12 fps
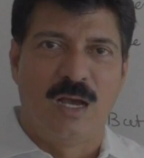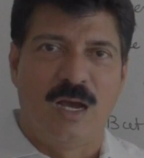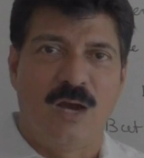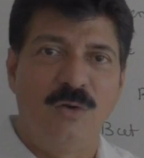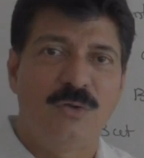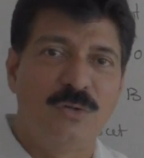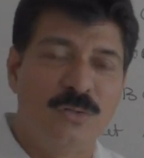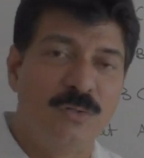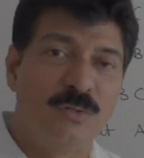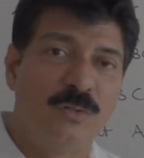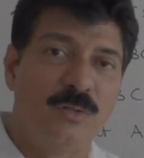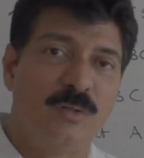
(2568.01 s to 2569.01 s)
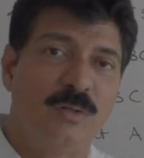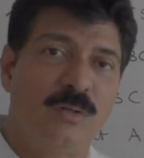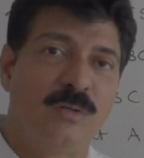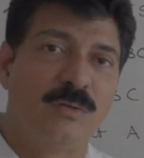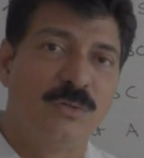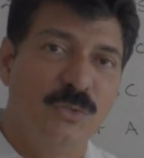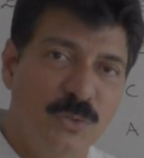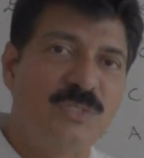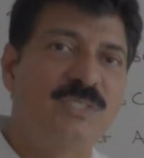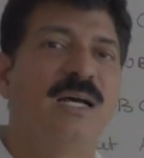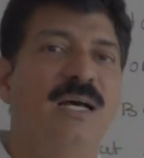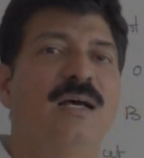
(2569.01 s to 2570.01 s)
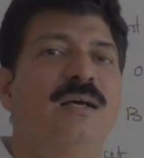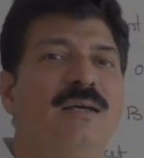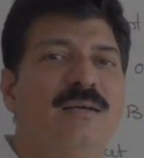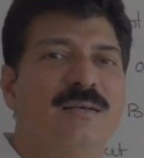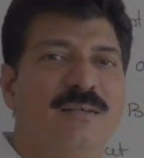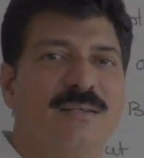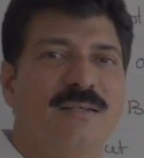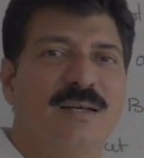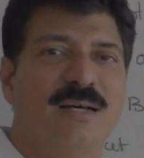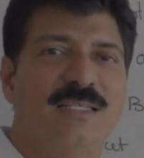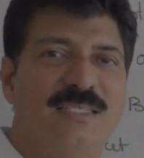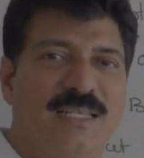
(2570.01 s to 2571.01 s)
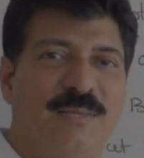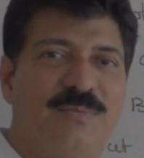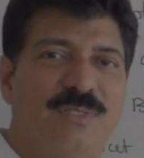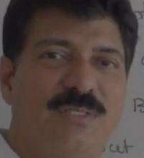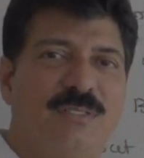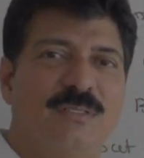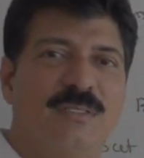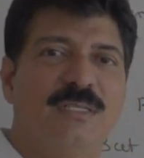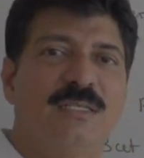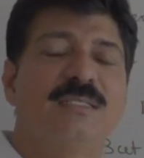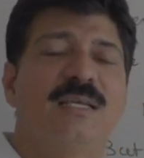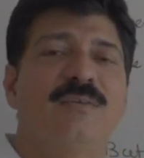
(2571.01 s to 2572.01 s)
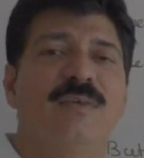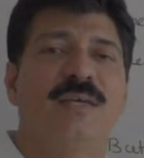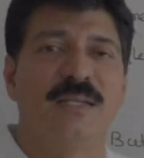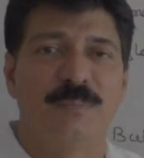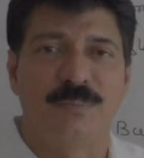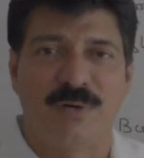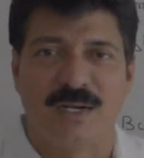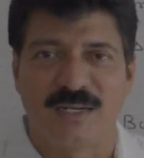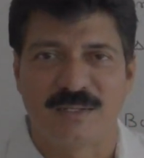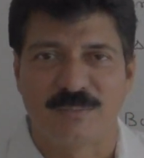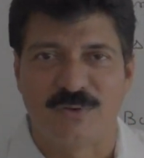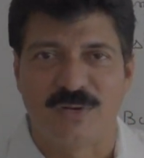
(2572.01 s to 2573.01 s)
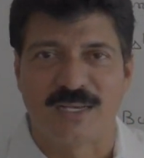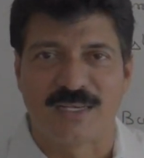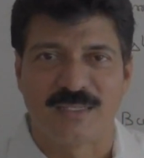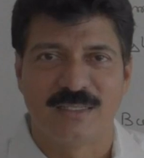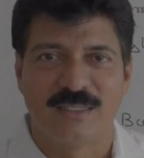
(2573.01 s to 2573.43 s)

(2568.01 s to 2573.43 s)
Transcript: How to use the concepts is a very important point.